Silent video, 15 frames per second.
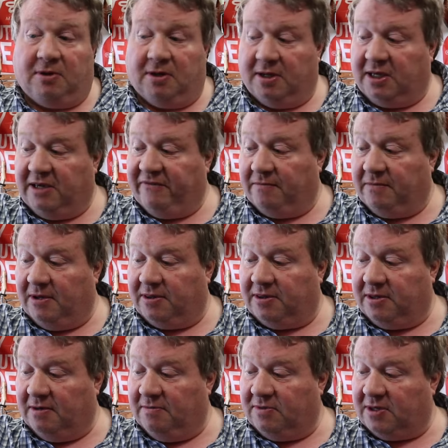going to give it my
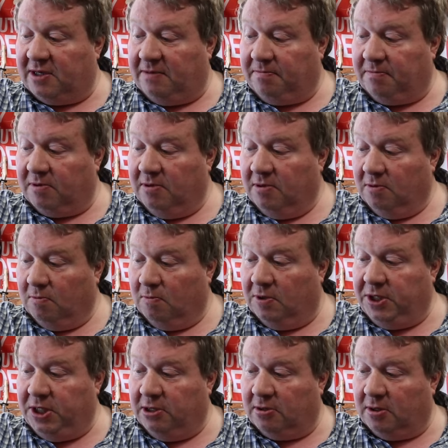thumbs up
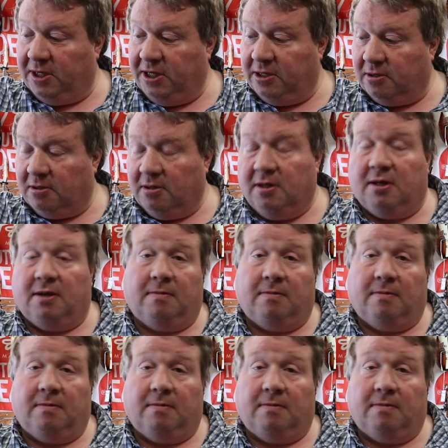1 year later.